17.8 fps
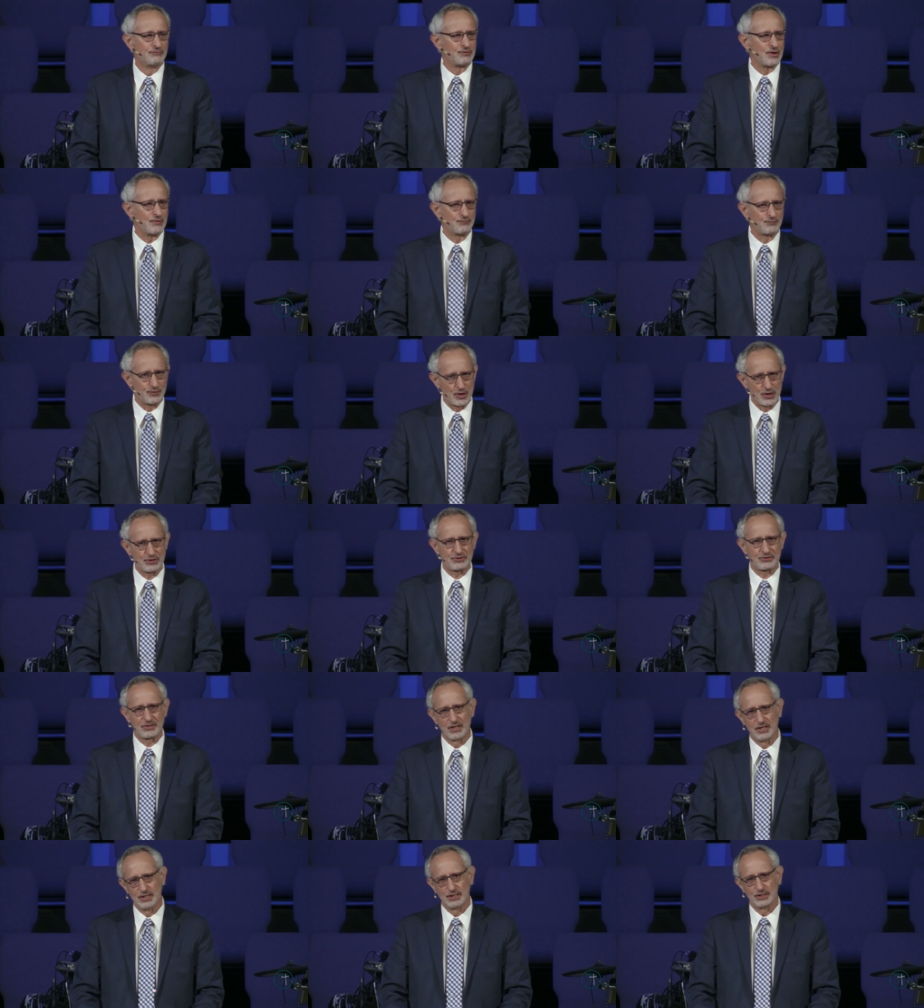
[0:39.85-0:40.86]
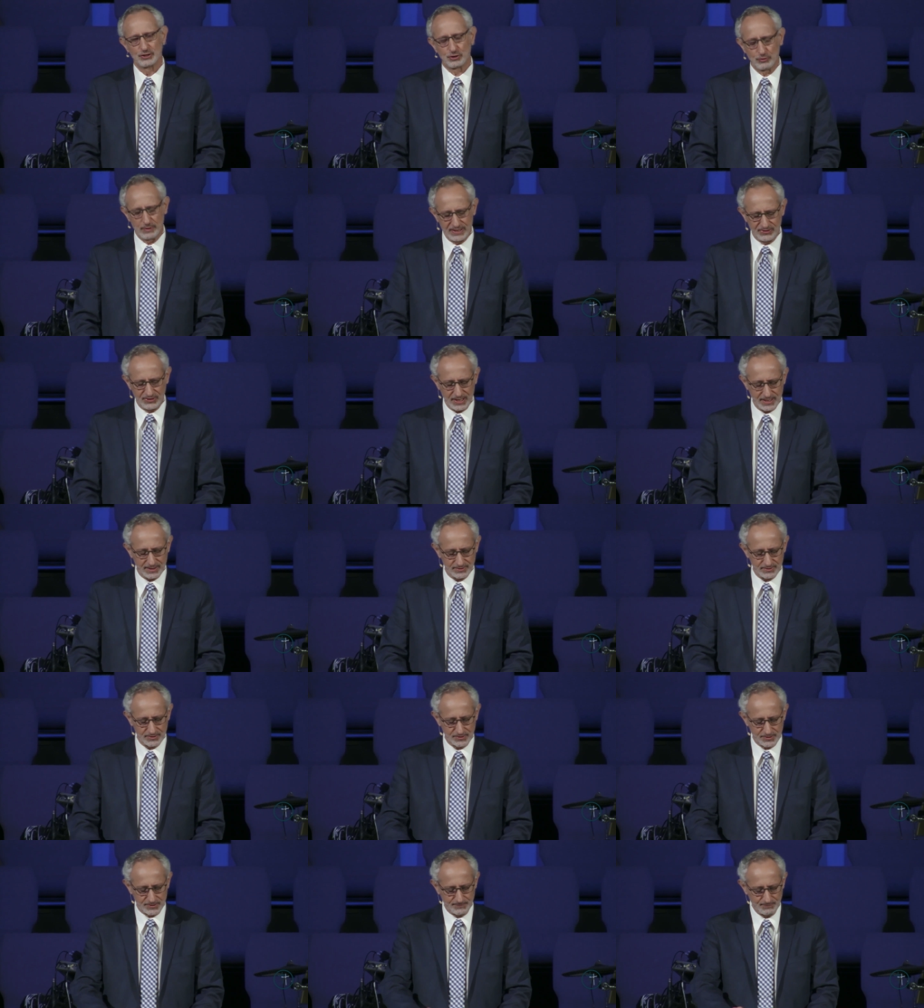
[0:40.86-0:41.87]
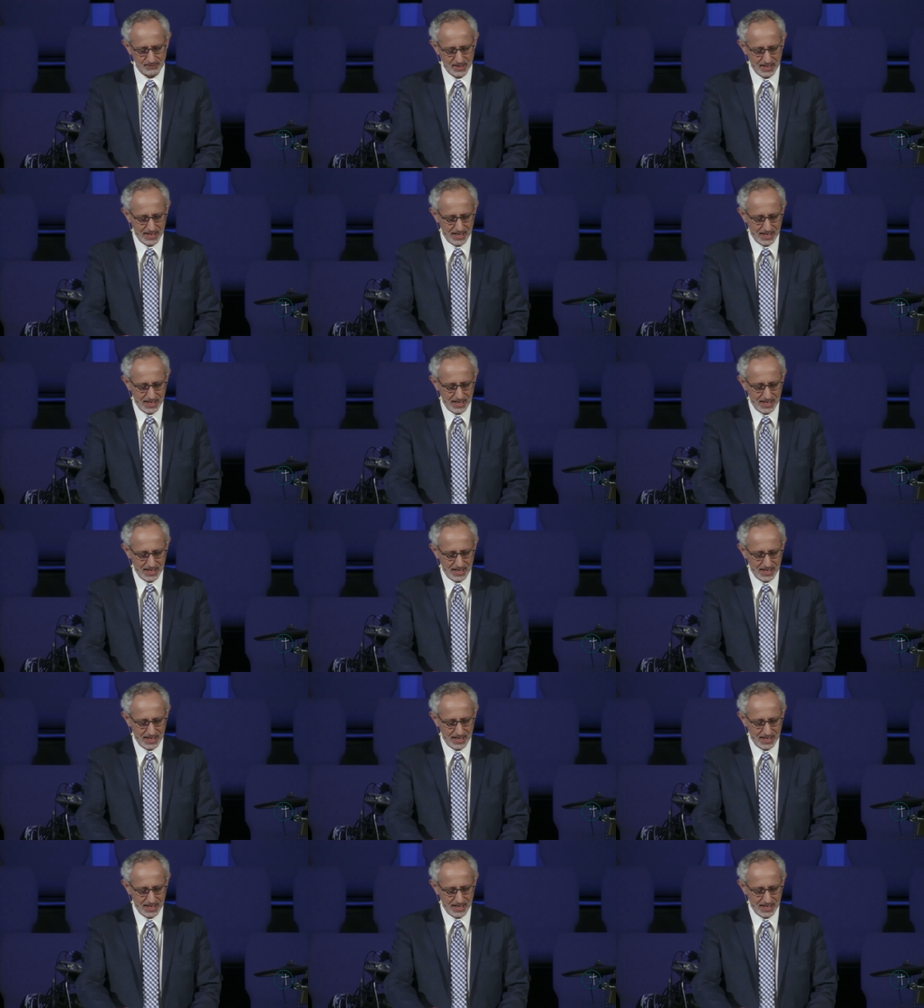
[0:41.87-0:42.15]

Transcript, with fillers: from 1 Corinthians.